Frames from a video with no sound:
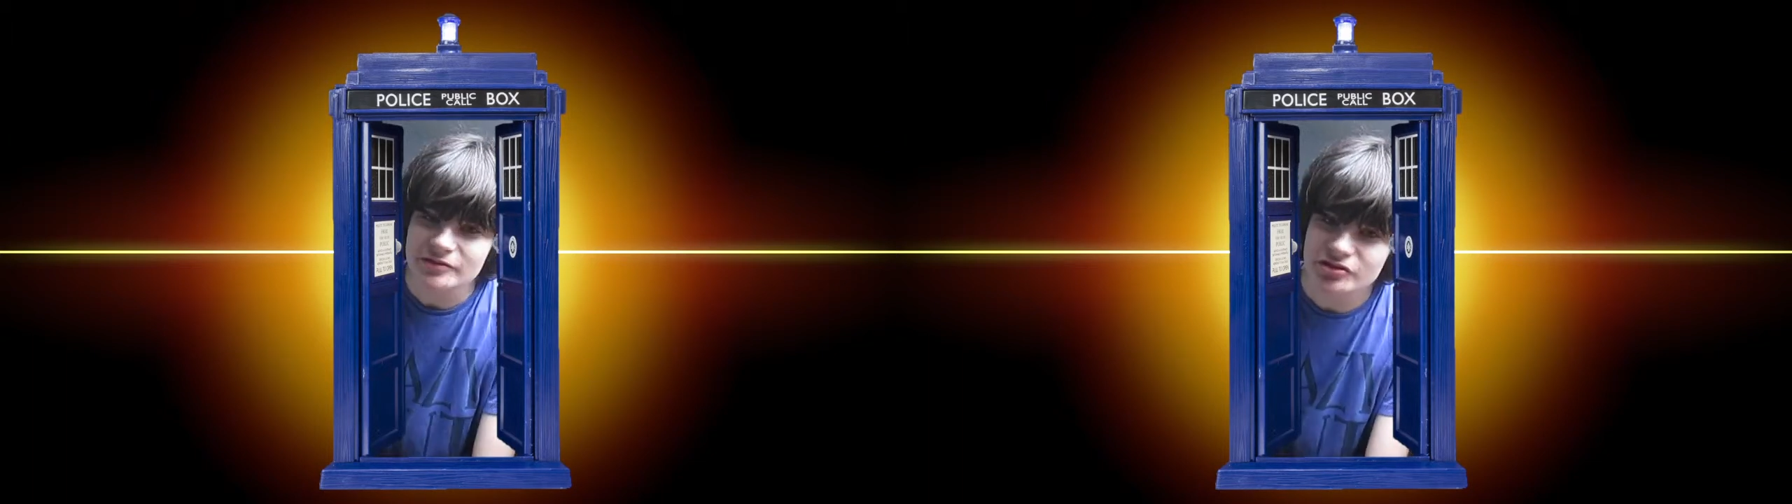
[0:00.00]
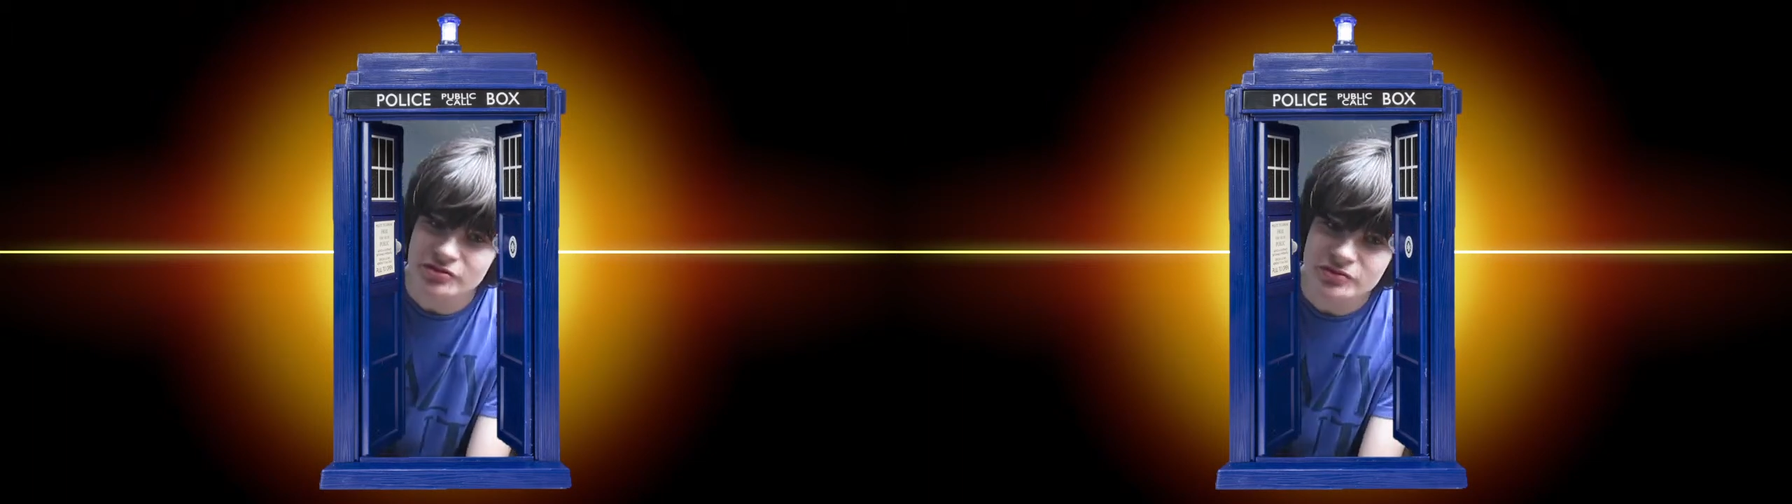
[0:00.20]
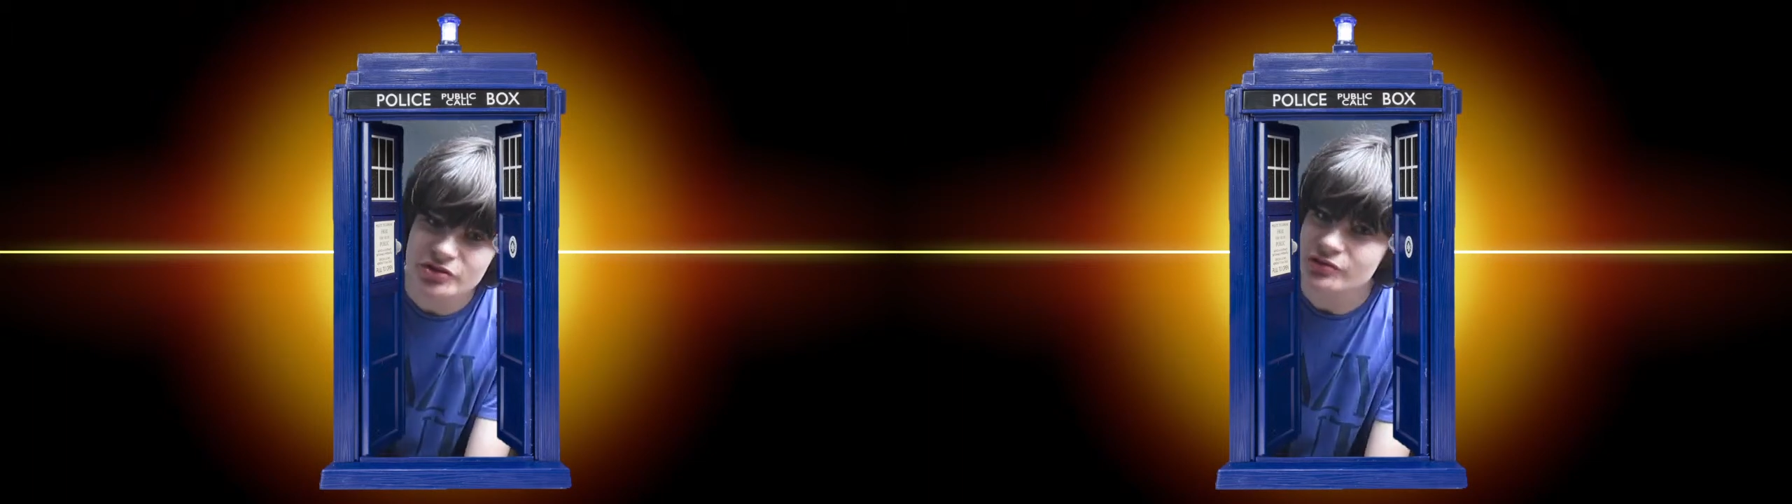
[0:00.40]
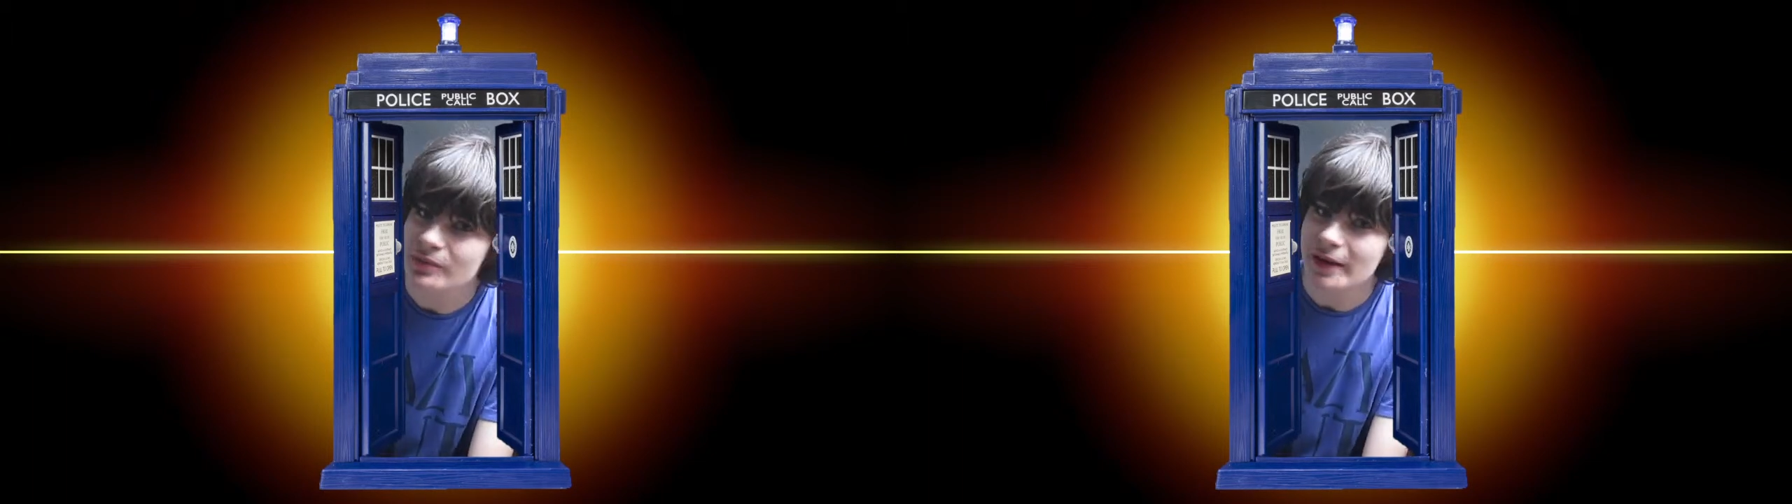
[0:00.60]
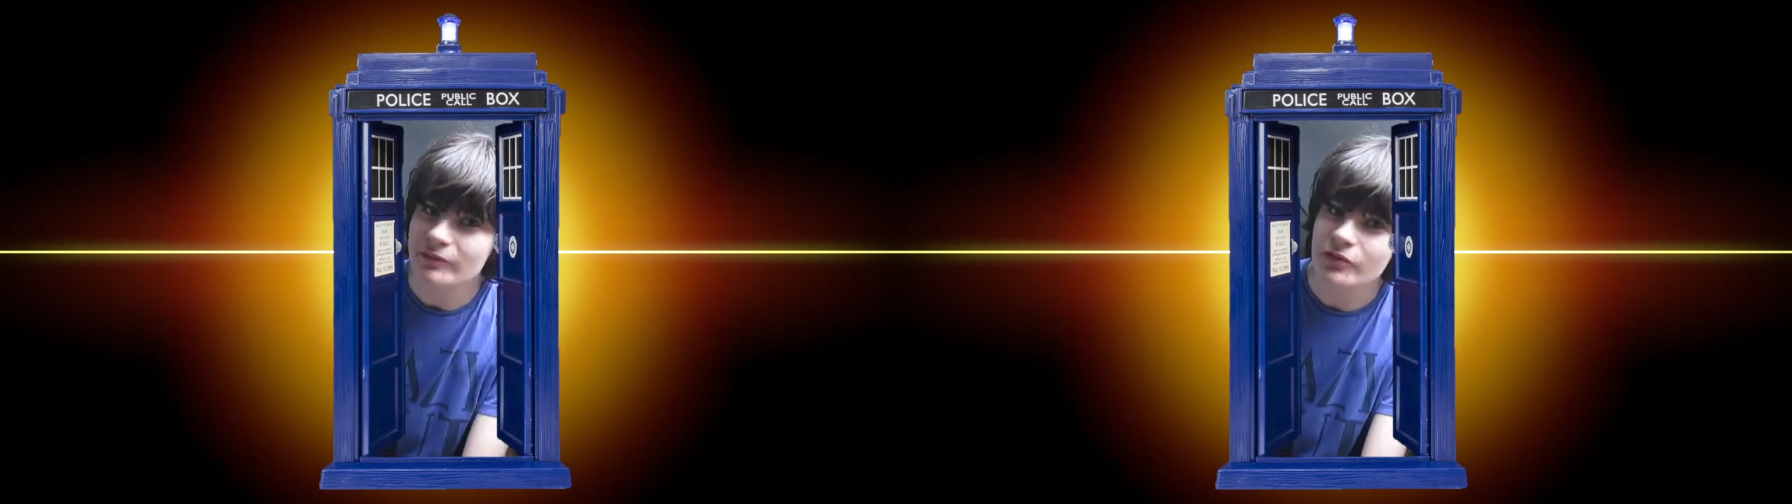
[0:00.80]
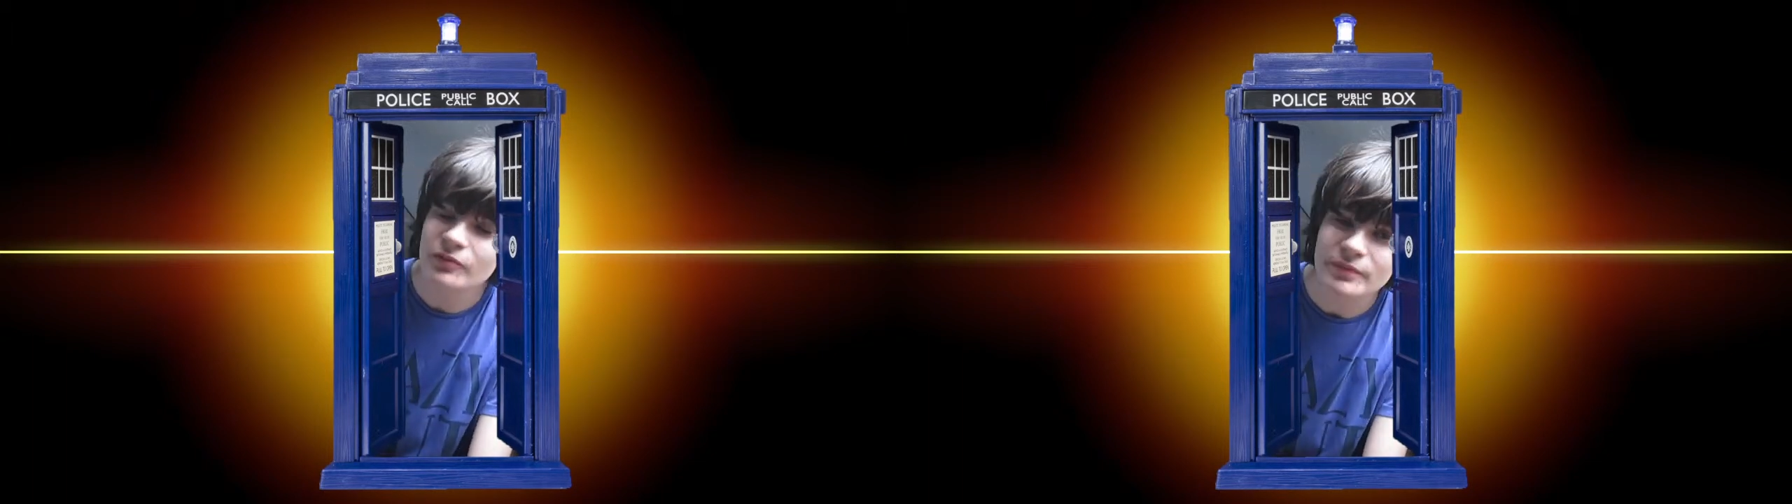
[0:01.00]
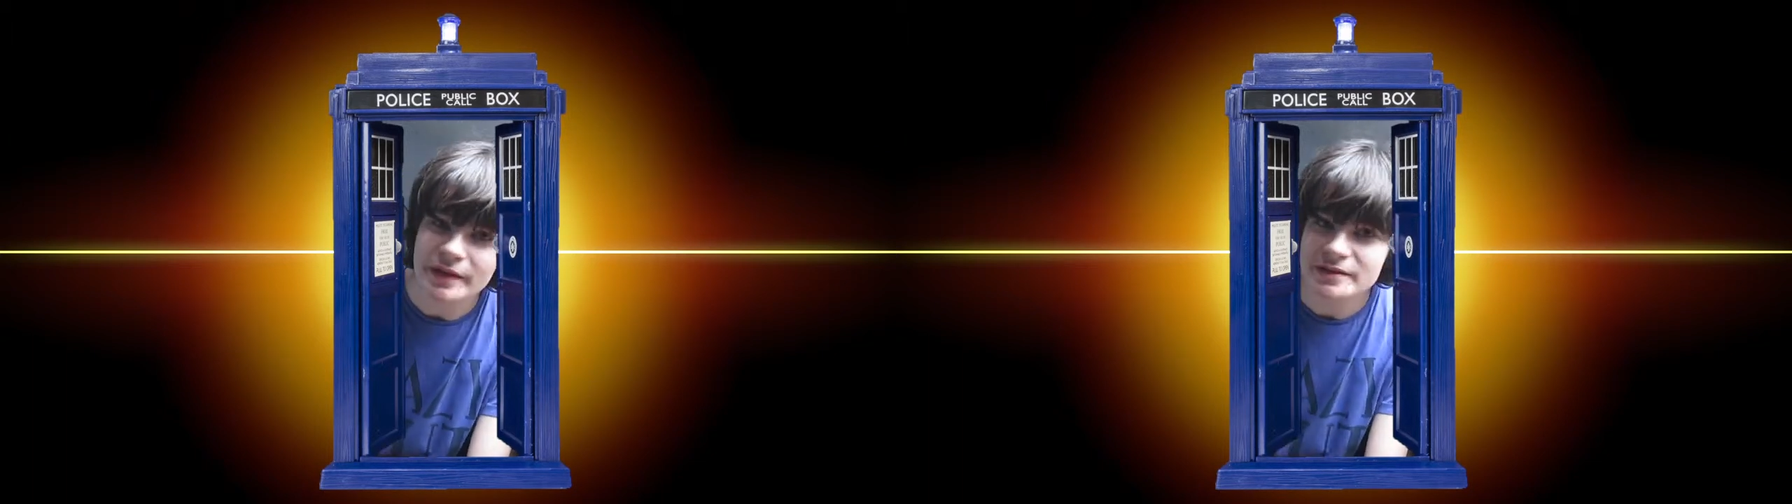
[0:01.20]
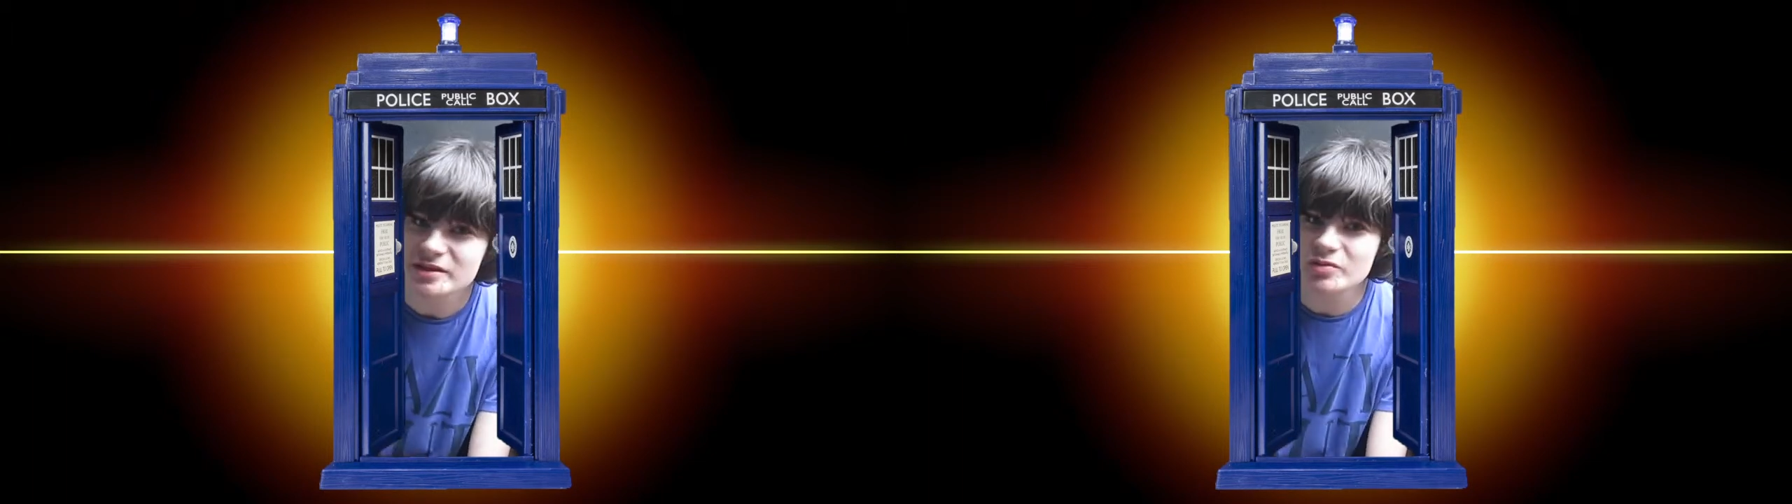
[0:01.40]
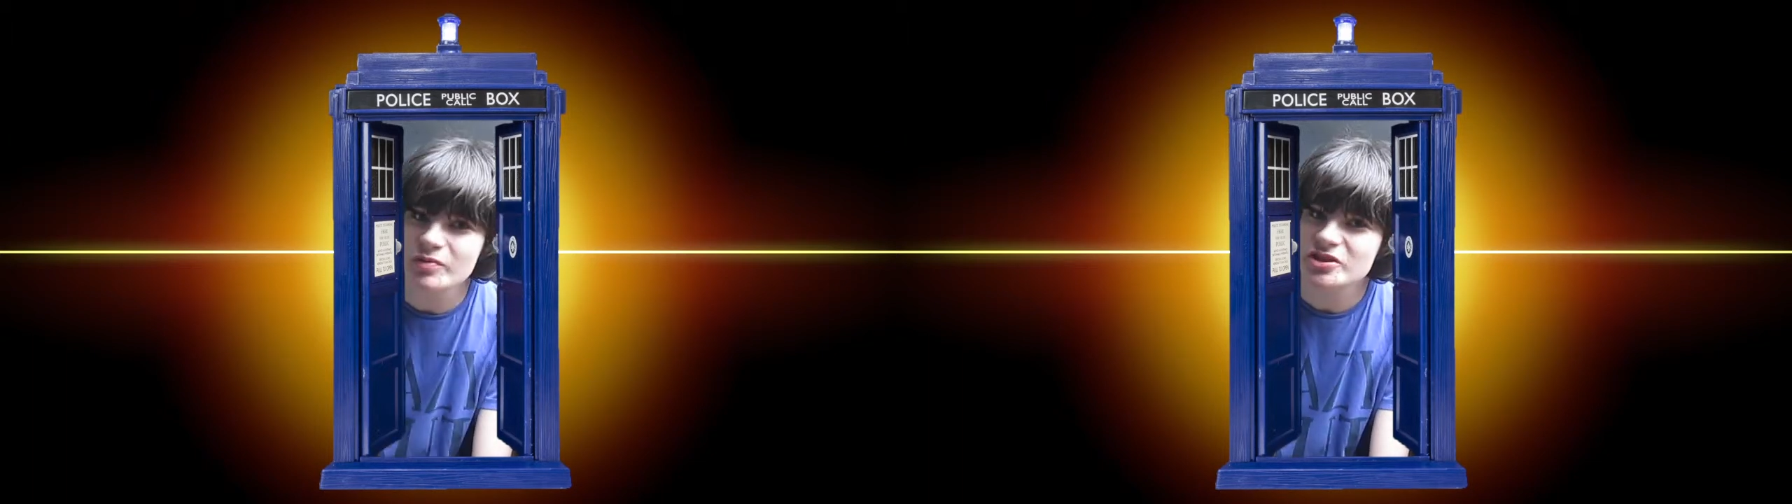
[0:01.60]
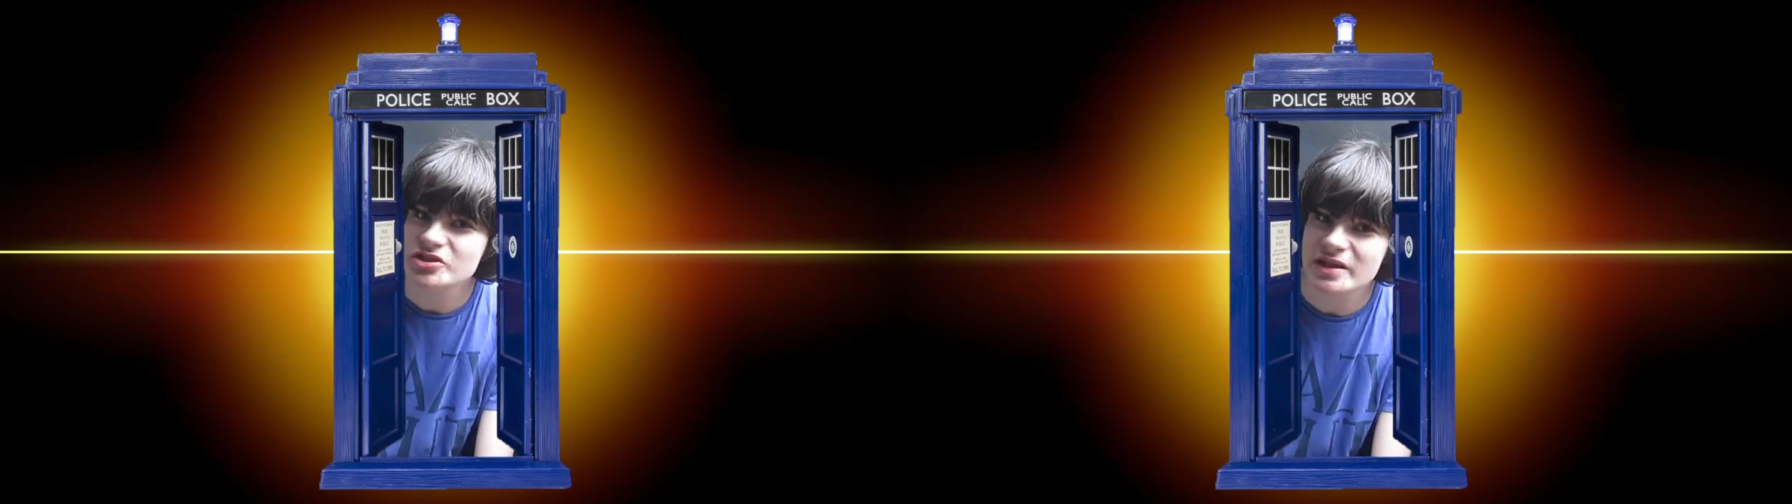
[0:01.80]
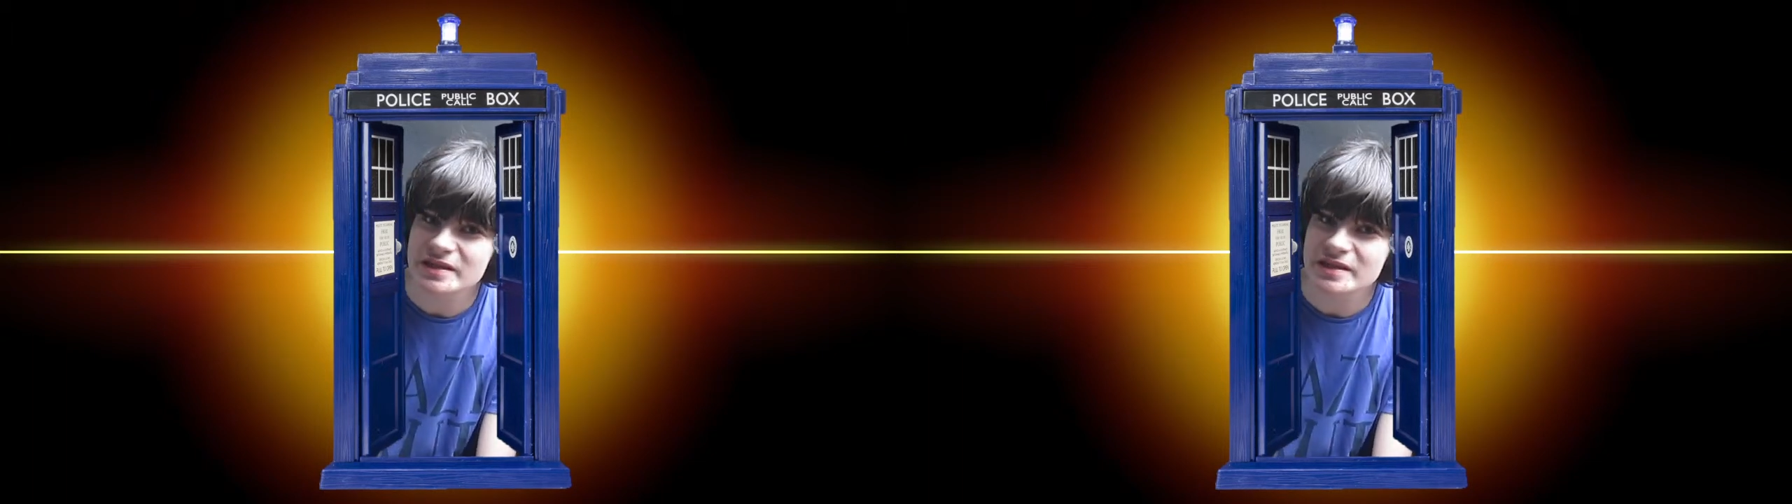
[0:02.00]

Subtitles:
due to my room being squished